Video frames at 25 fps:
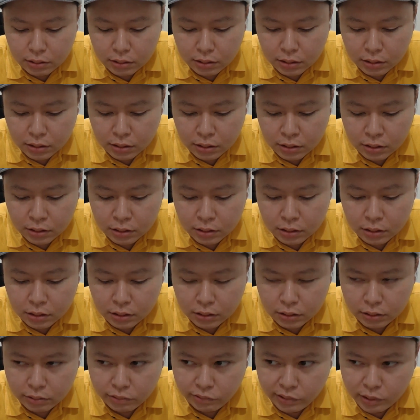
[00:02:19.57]
uh,
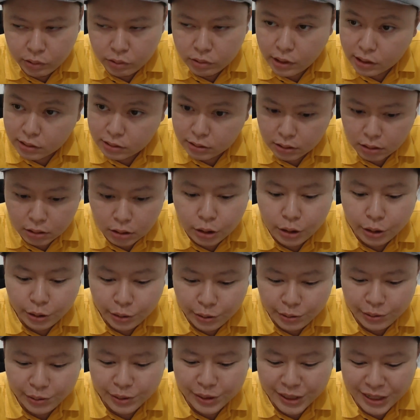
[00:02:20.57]
a few days
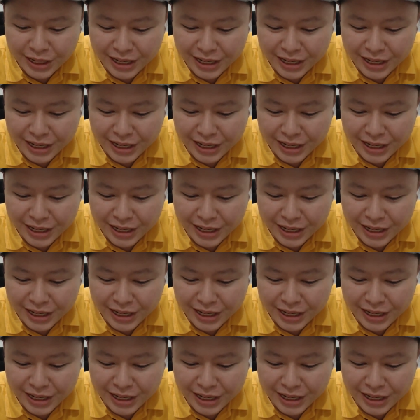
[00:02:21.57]
ago.